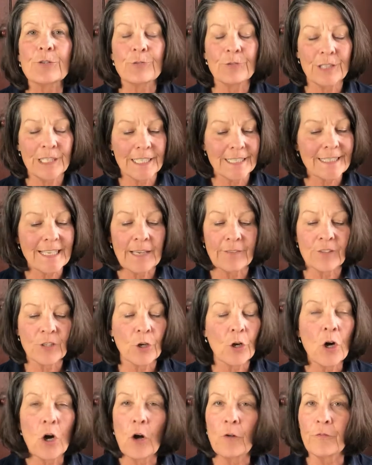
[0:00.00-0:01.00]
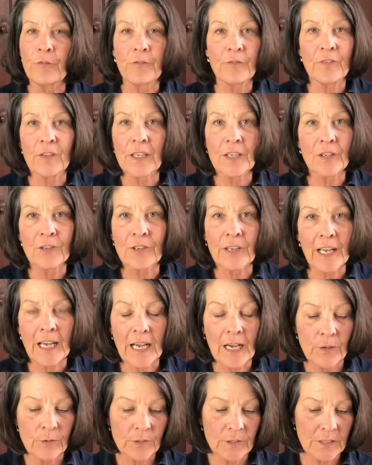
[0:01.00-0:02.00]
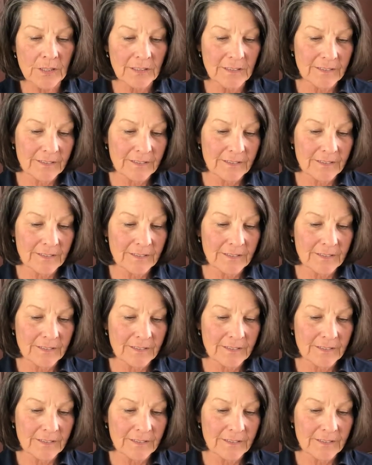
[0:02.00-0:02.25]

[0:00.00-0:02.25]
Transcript: trees have it all figured out.